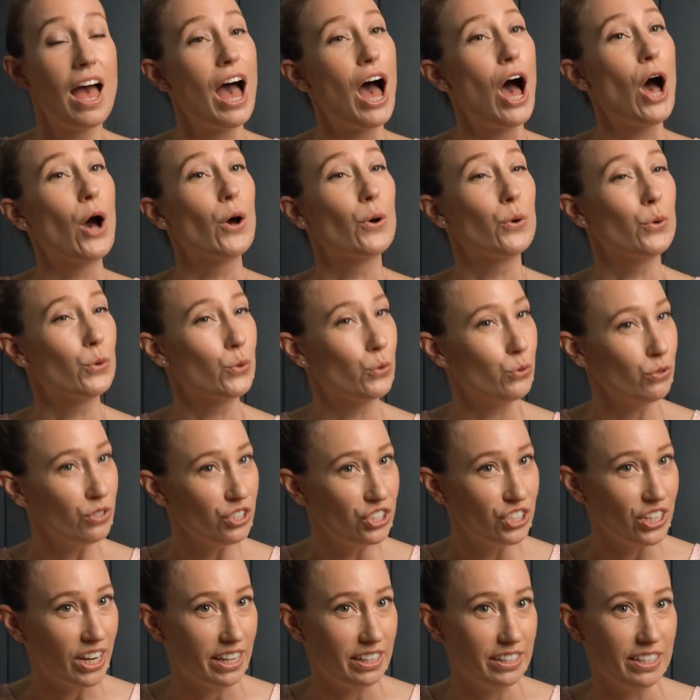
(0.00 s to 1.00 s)
A good
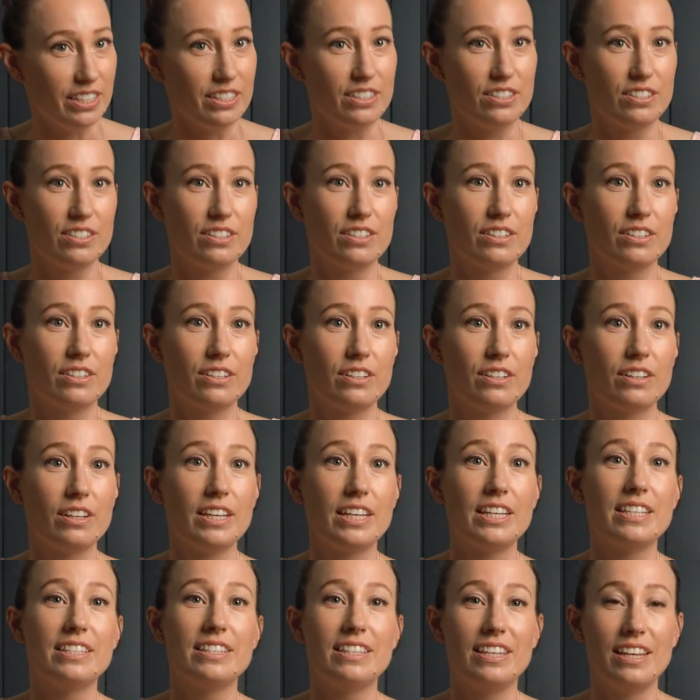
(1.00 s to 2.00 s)
checklist
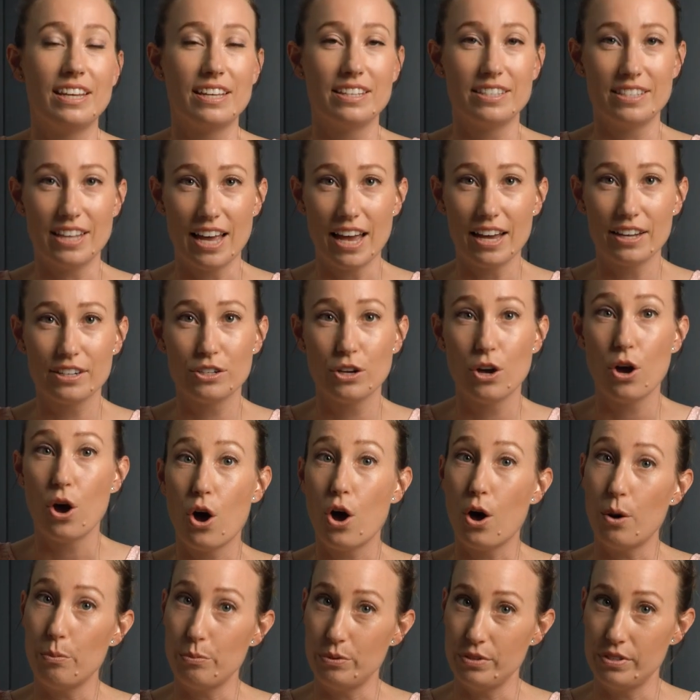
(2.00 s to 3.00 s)
is the exact
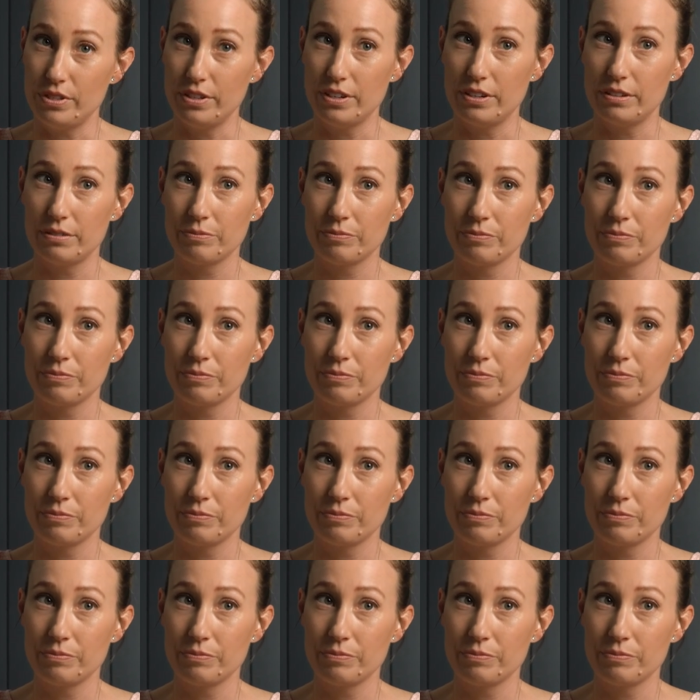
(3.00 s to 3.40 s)
opposite.